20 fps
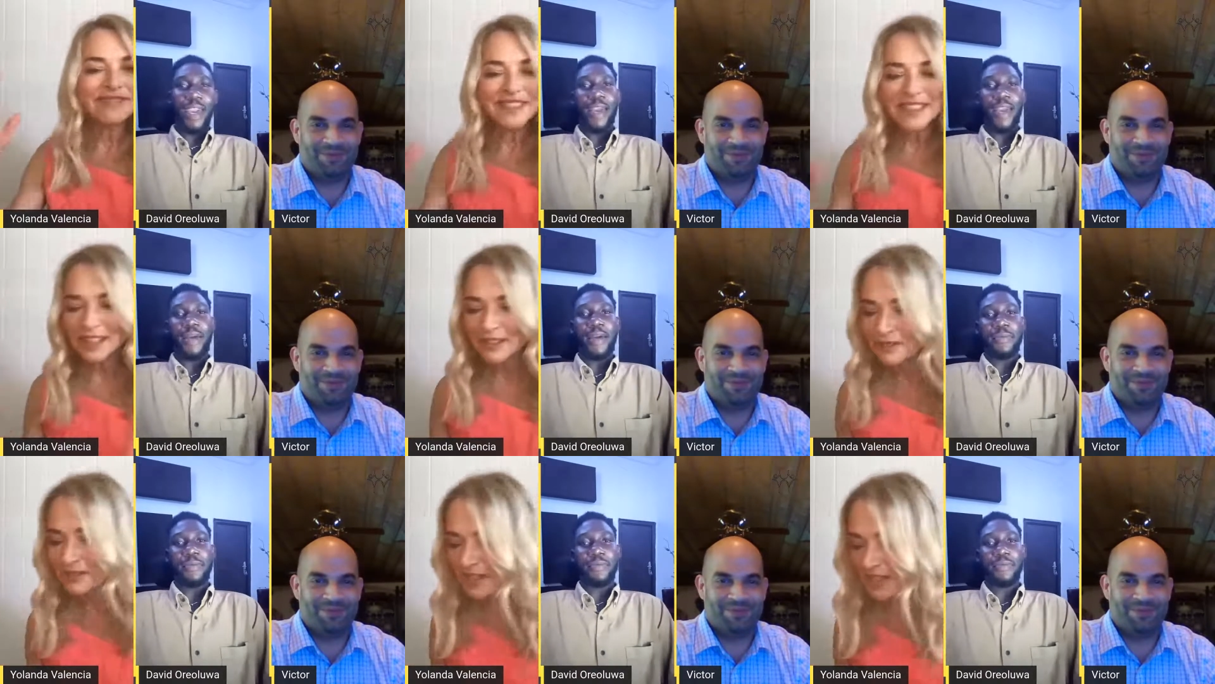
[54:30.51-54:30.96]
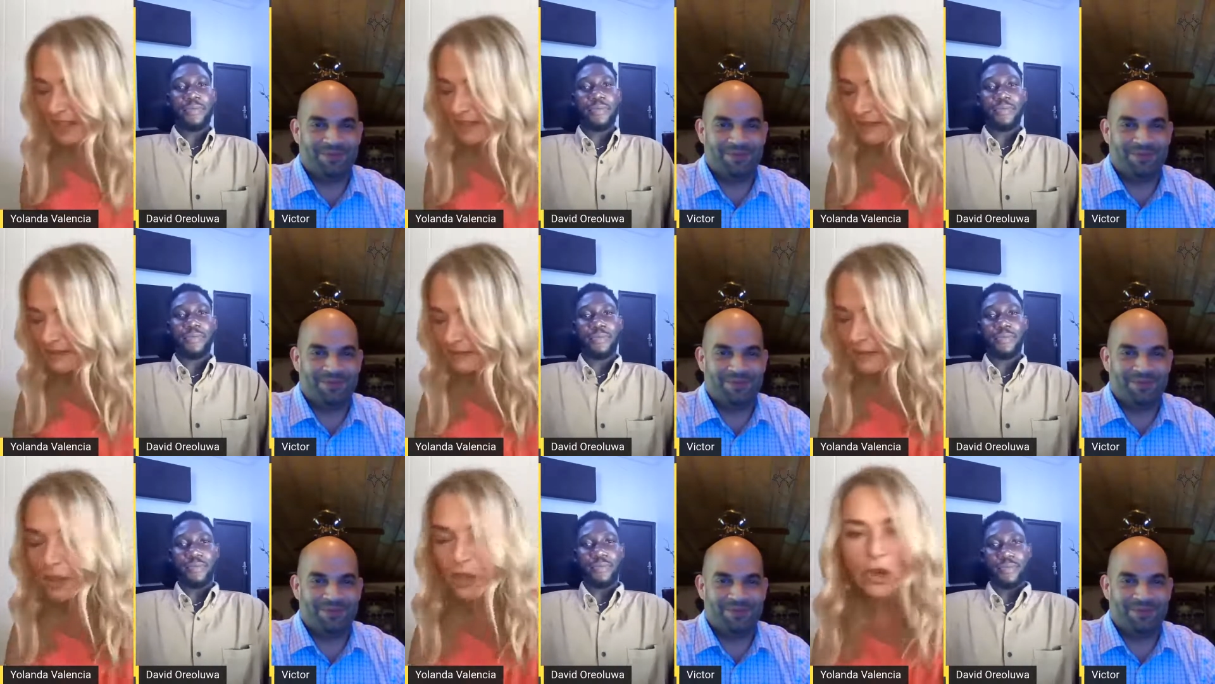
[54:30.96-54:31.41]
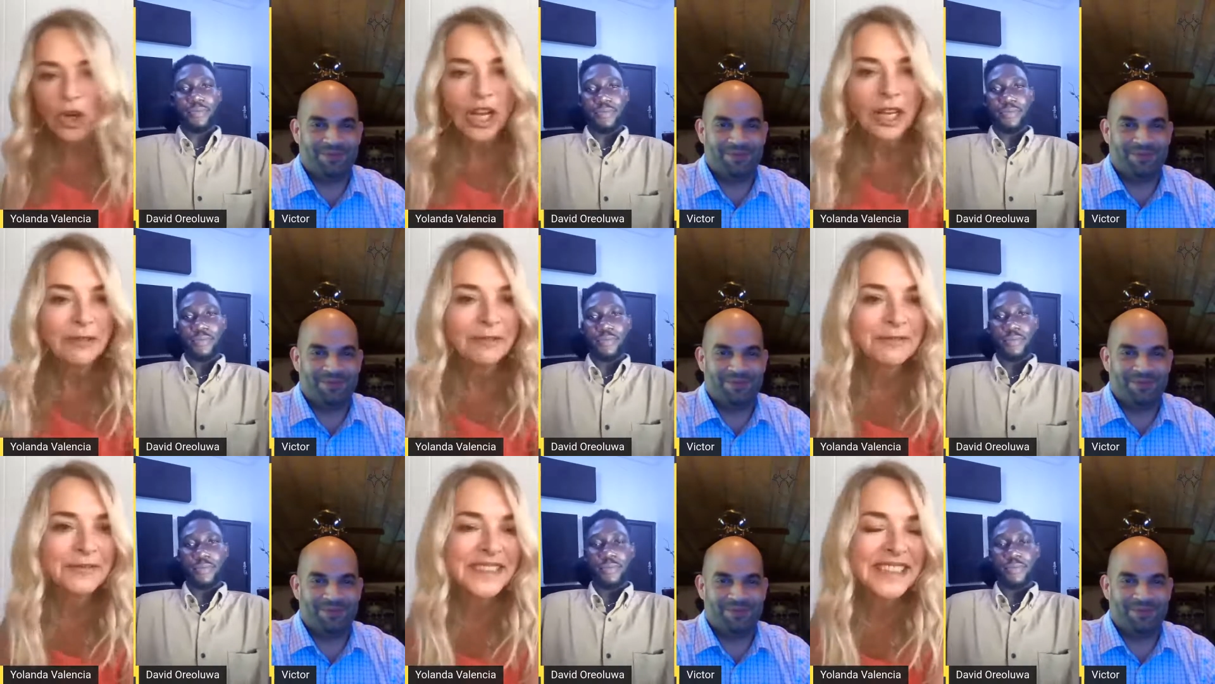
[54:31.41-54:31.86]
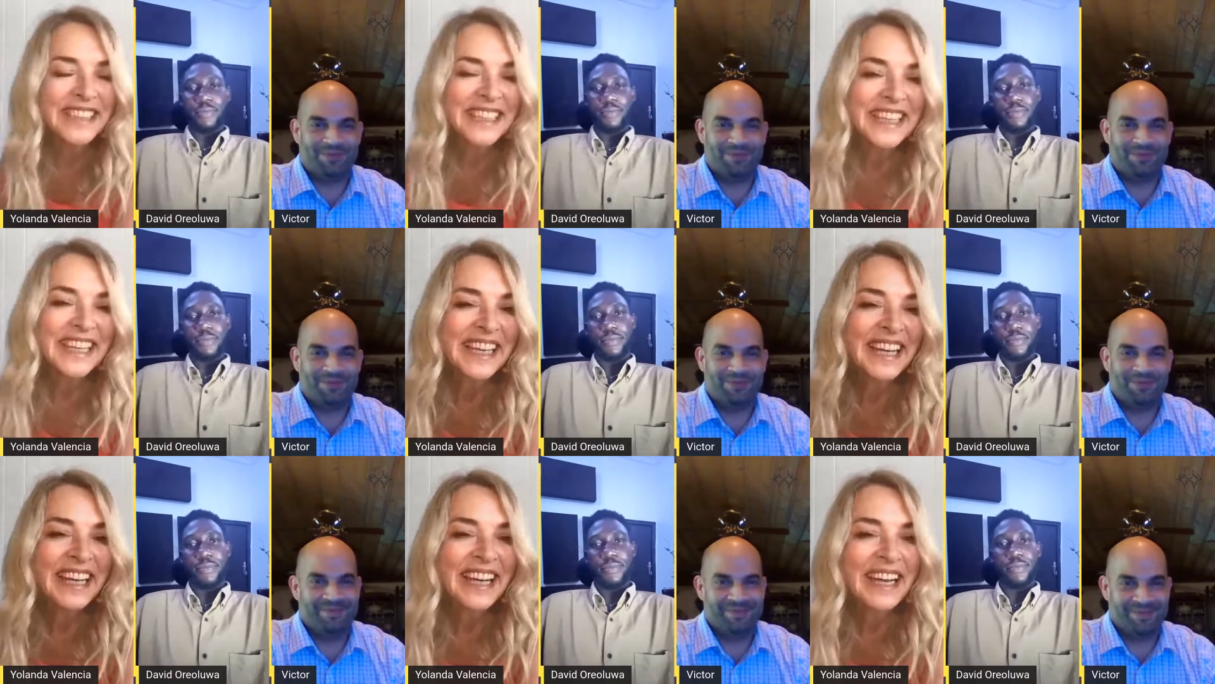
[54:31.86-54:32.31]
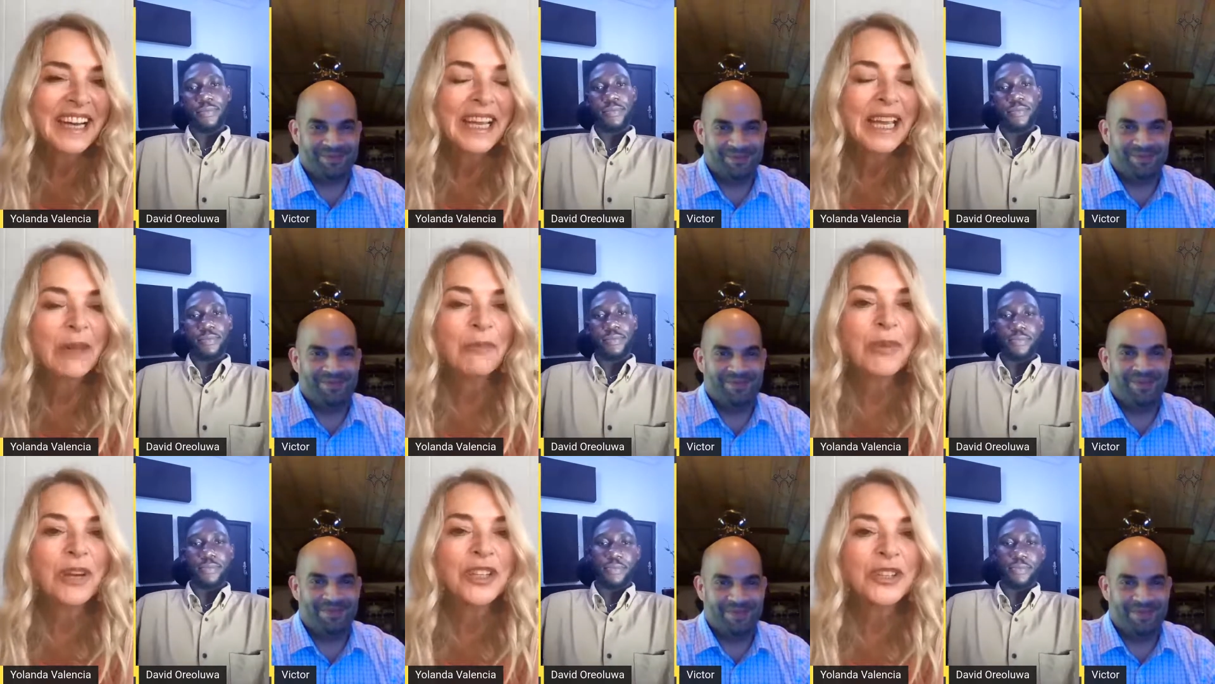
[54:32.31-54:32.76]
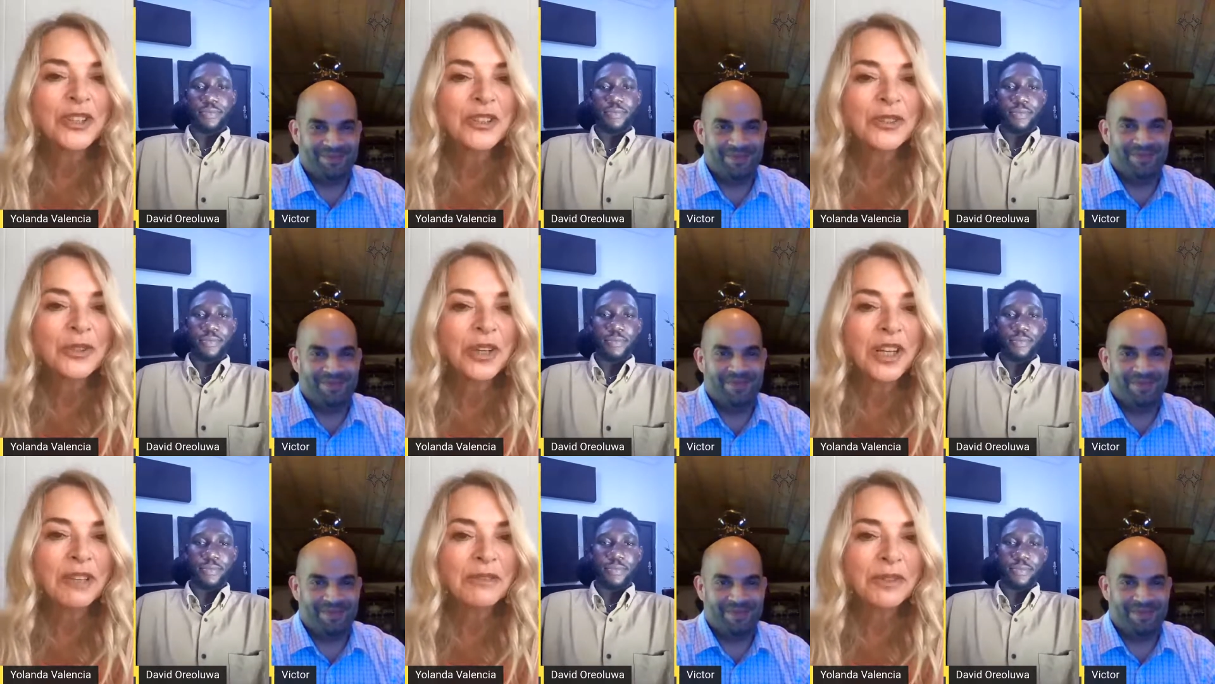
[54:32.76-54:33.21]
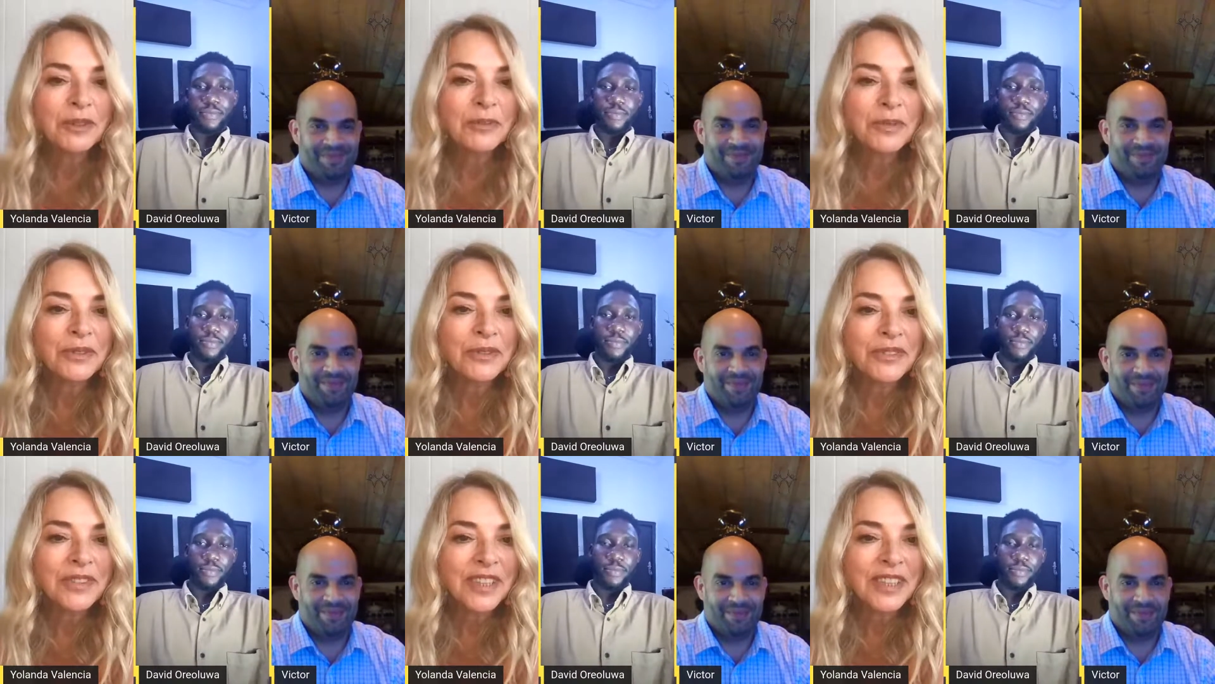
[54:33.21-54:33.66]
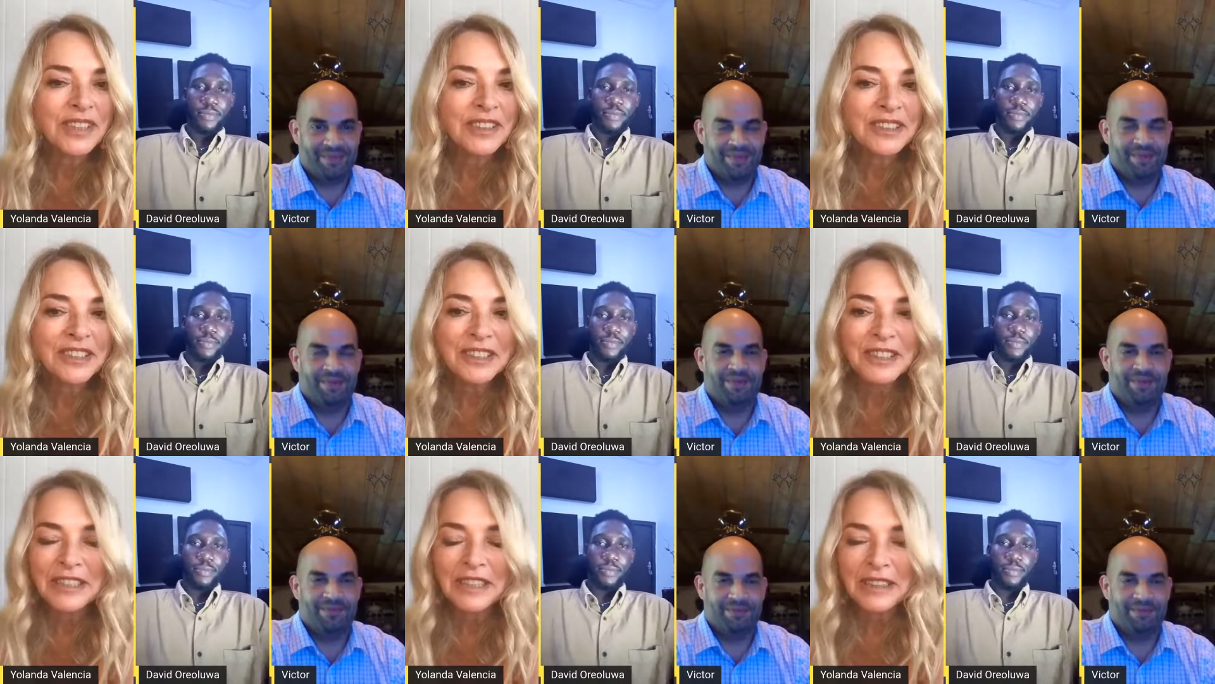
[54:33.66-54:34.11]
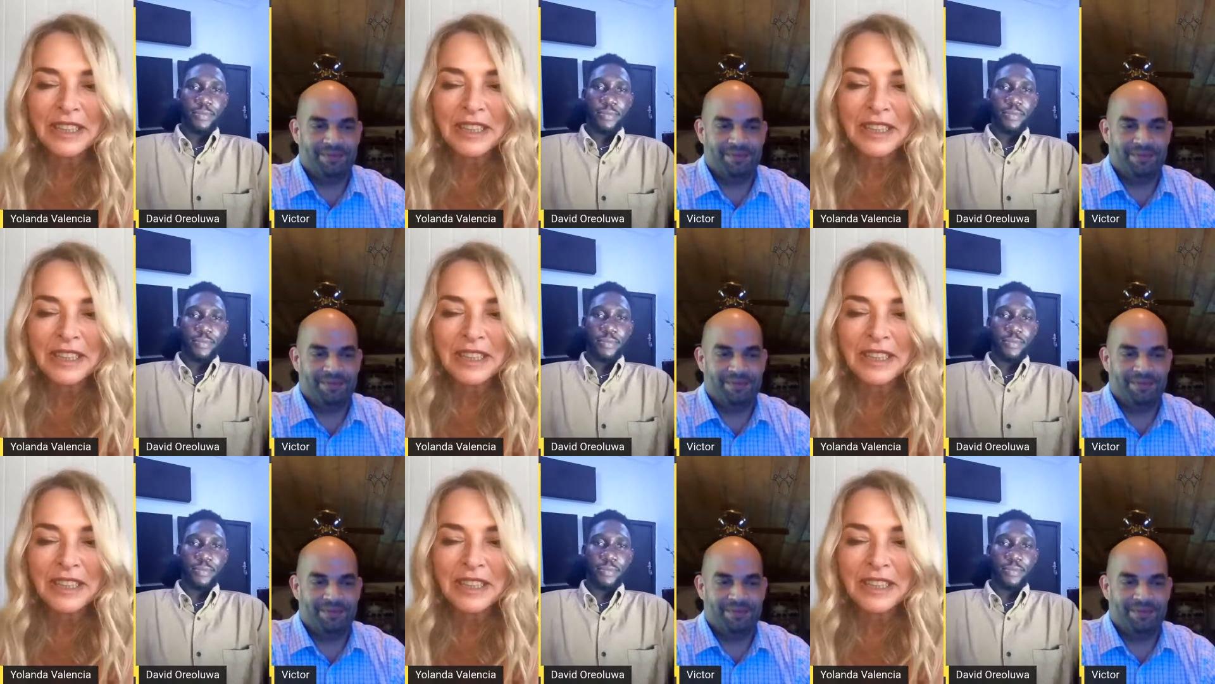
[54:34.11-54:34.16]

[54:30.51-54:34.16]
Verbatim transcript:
Speaker 1: different realm. A pleasure to have you both here.